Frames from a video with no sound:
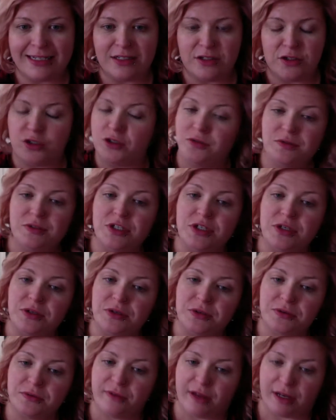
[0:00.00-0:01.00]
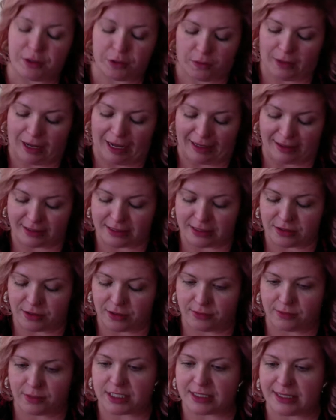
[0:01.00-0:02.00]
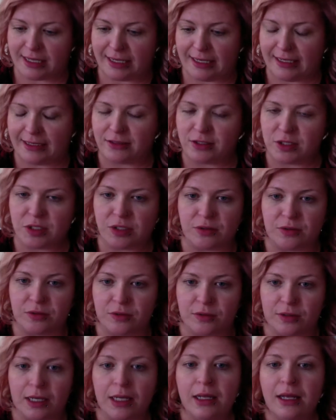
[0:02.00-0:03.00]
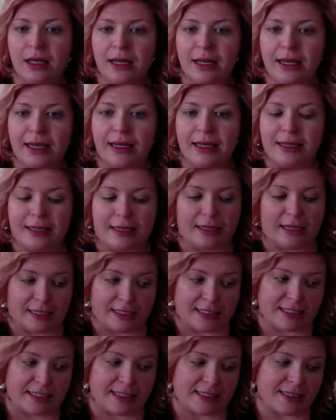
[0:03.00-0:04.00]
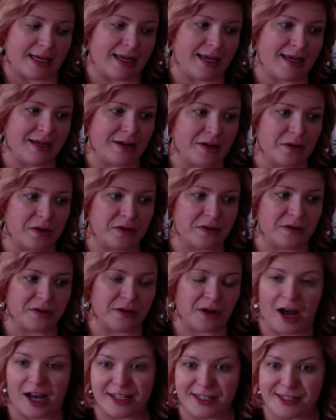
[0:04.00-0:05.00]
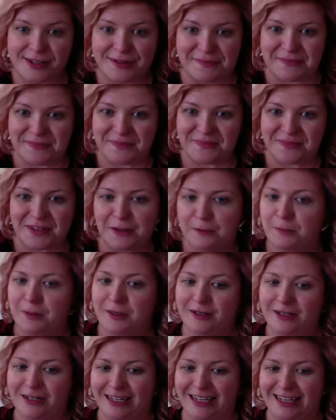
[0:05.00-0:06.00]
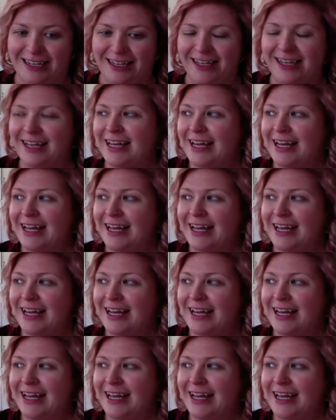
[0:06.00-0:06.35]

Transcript: new to vendor wax, so I'm just getting into this awesome community.